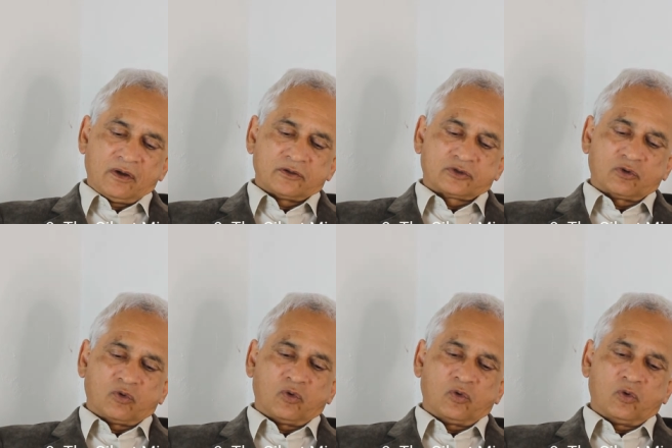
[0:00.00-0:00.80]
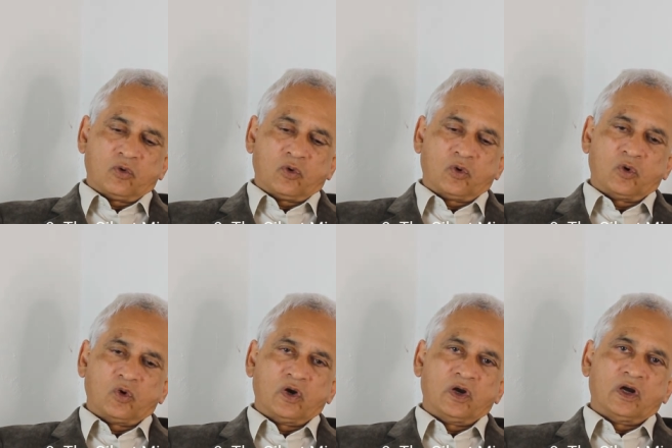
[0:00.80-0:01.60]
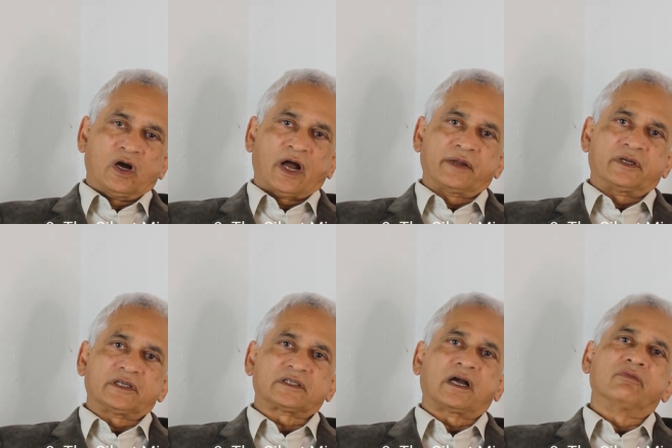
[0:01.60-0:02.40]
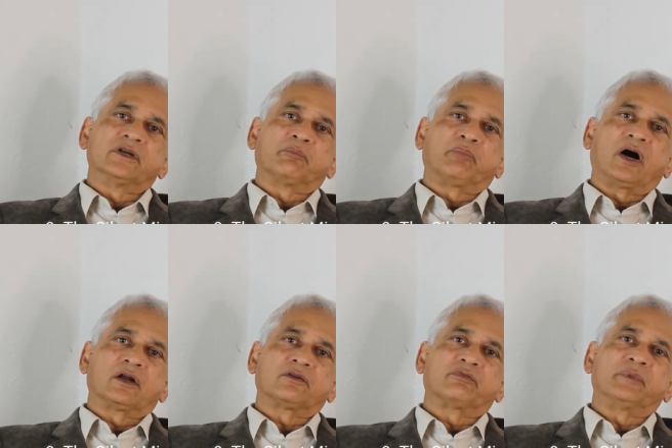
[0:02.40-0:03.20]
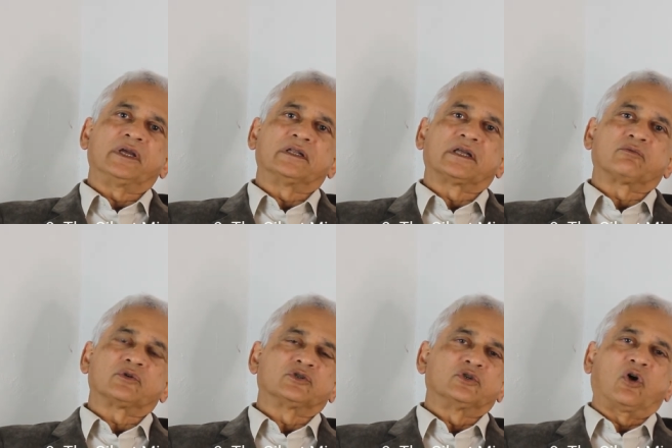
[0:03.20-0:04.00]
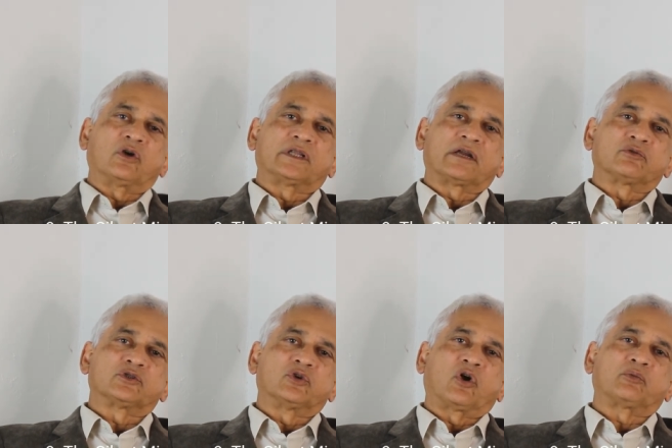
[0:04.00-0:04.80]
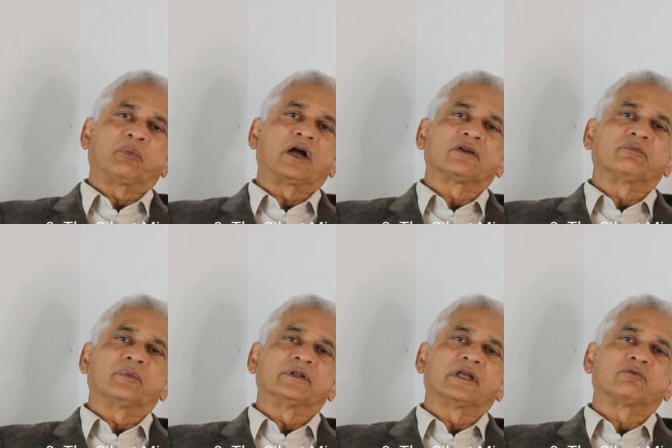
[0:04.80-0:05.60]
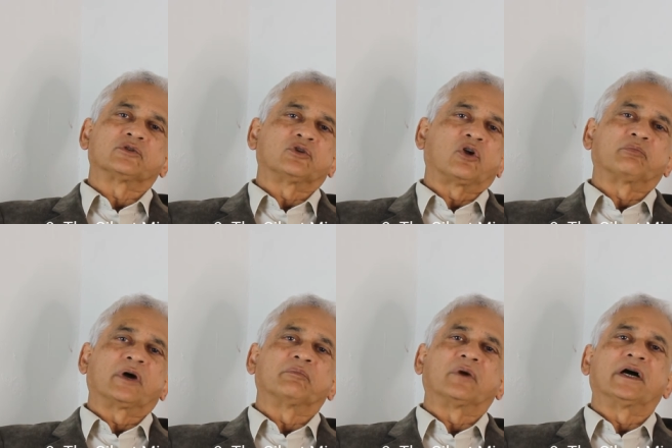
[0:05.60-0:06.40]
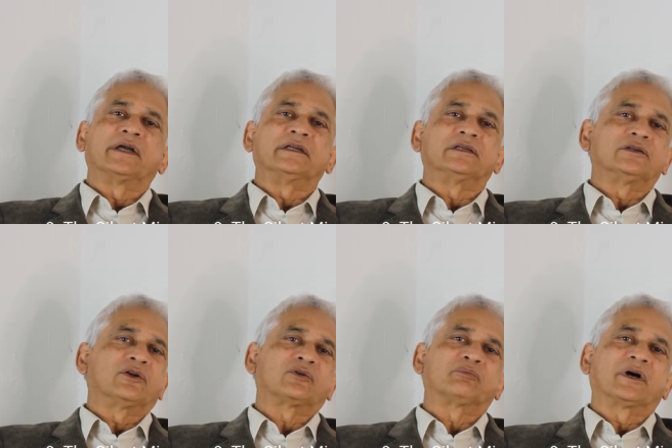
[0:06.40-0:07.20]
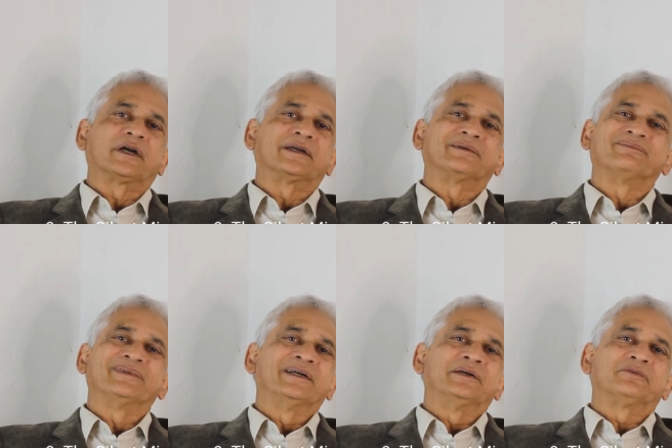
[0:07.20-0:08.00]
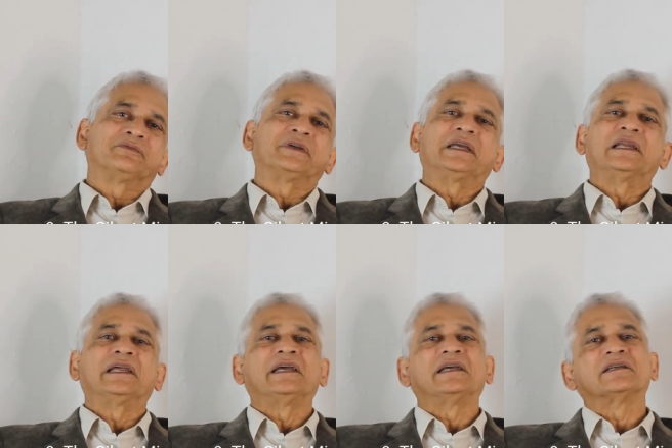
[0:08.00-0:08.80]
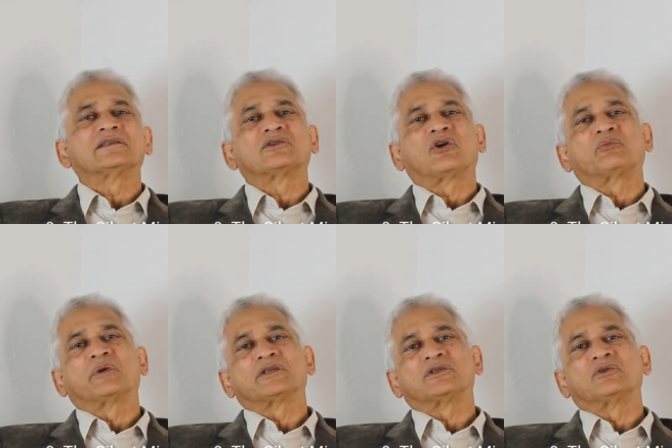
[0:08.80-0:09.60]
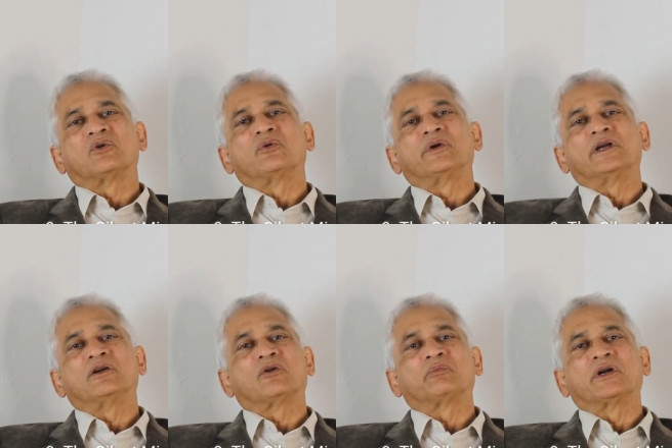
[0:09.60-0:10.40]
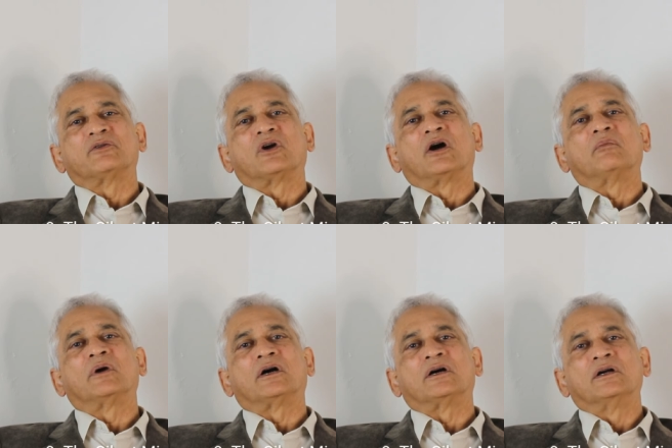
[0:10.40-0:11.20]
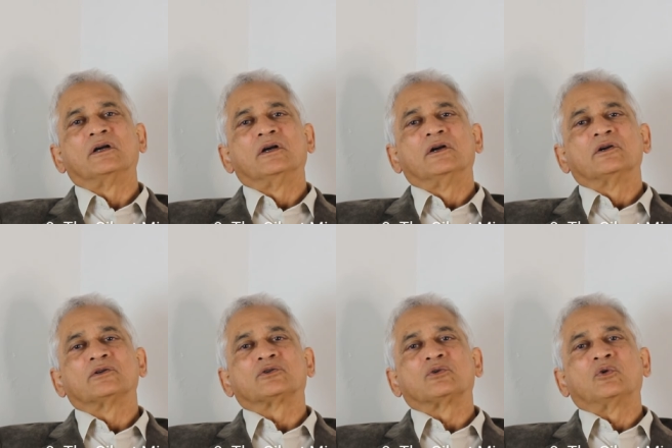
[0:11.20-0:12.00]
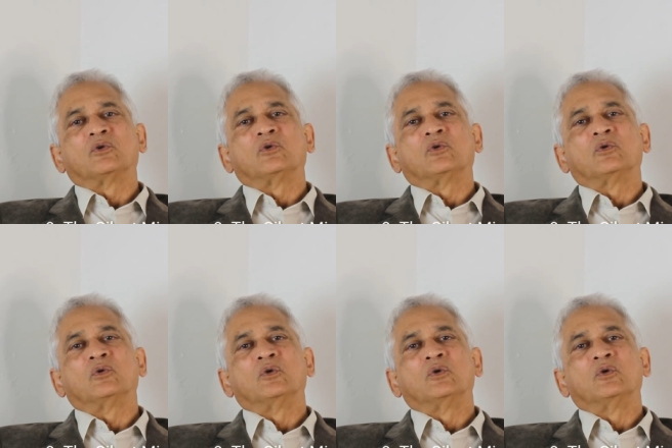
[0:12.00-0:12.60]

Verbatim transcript: So, I discovered a part of me that was not that was not part of my that was not my mind, not my feelings, not my story, not my drama. So